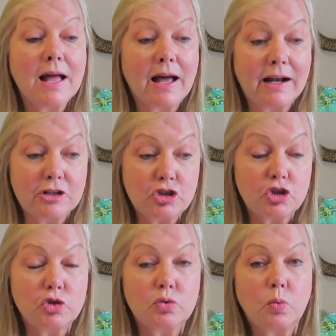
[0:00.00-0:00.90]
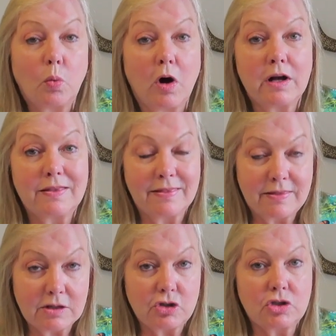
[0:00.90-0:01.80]
And I do want
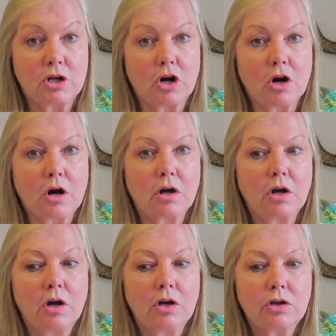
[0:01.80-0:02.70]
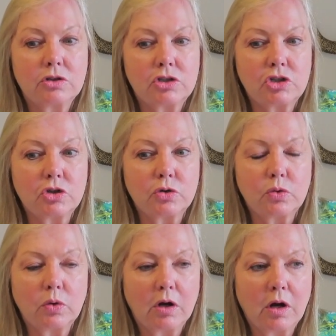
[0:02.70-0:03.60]
this year to